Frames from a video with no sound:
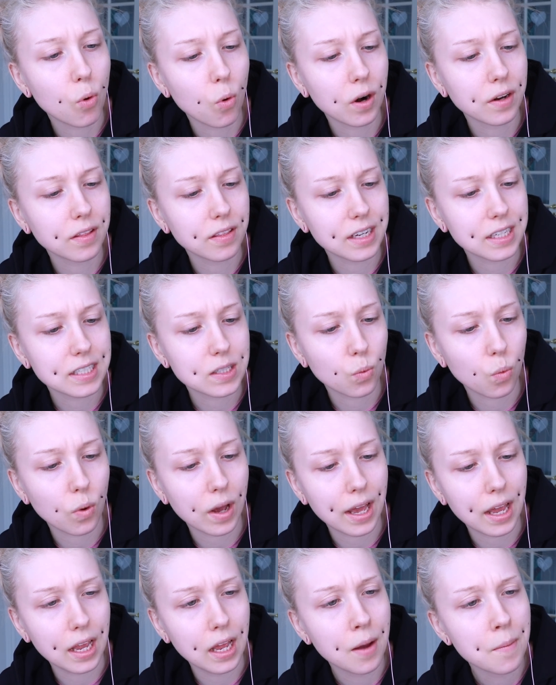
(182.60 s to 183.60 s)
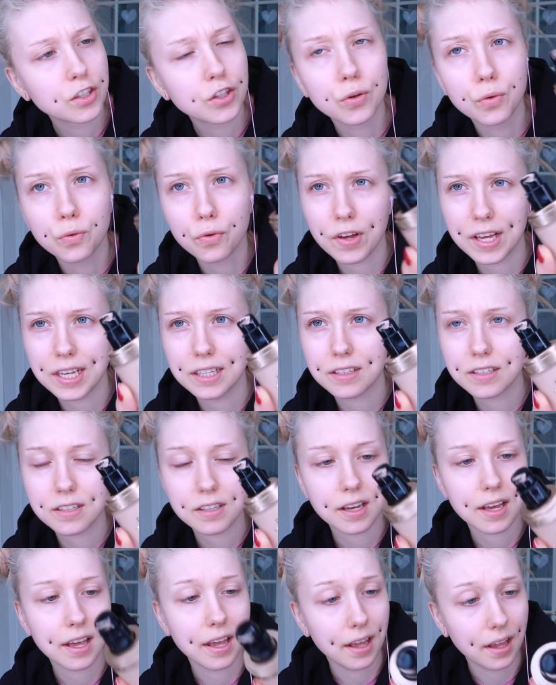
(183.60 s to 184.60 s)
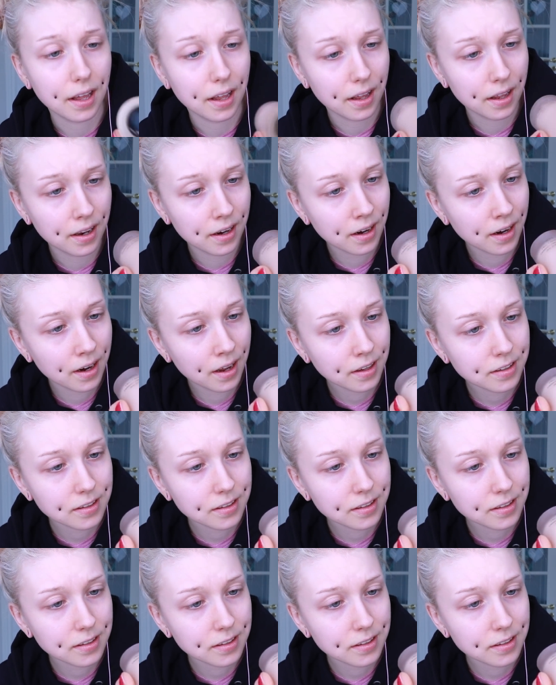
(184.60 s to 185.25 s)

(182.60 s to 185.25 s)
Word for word: Born This Way, Too Faced in